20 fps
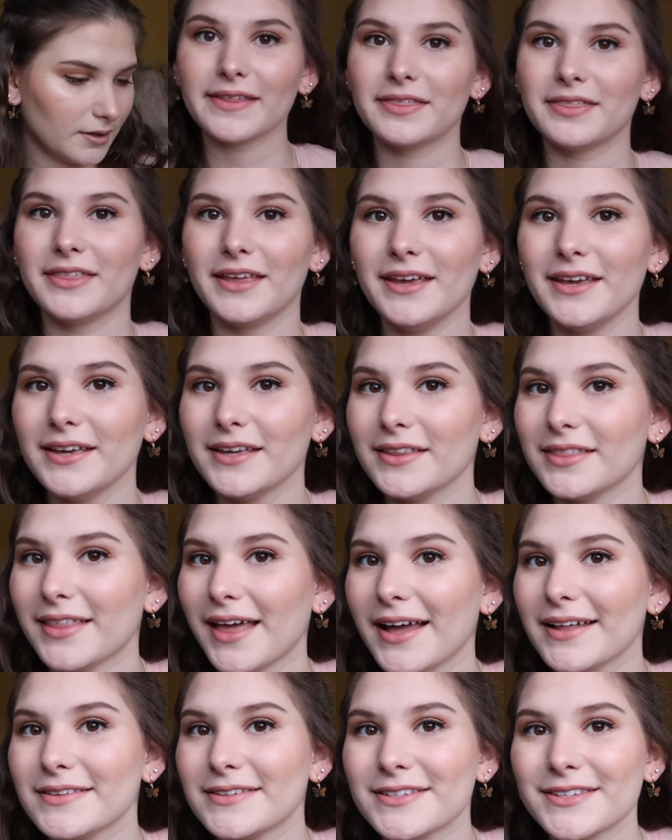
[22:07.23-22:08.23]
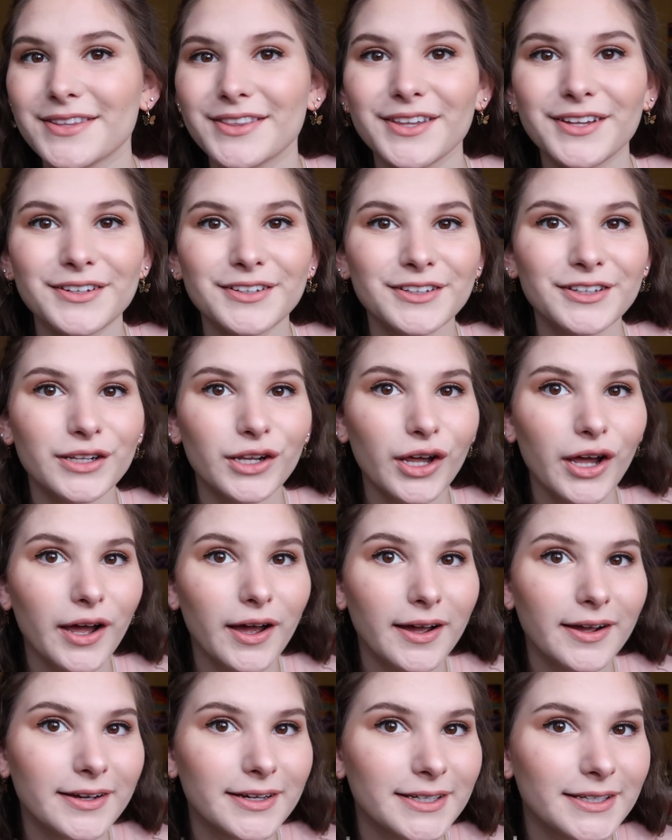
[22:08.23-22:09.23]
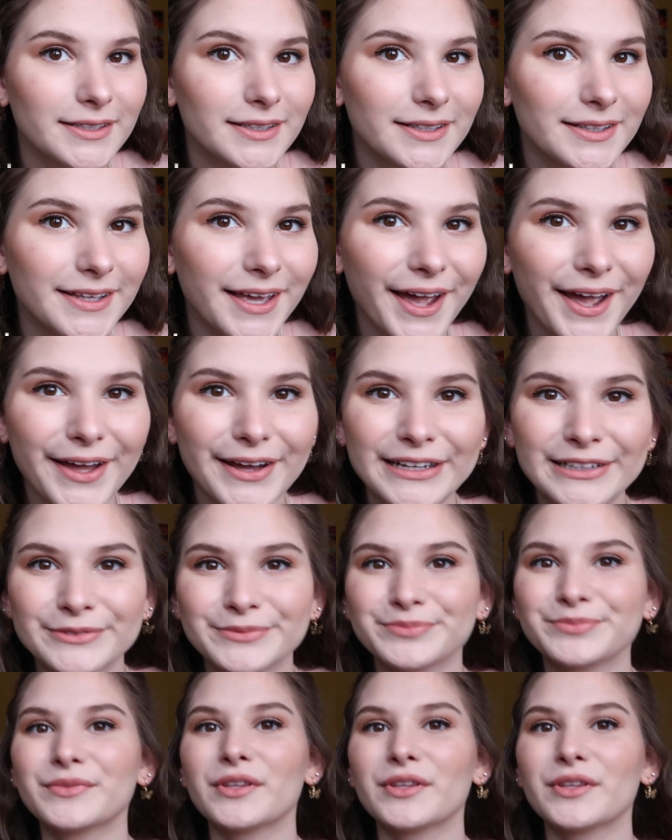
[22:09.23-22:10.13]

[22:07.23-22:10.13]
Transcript: I think that's the look. Yeah.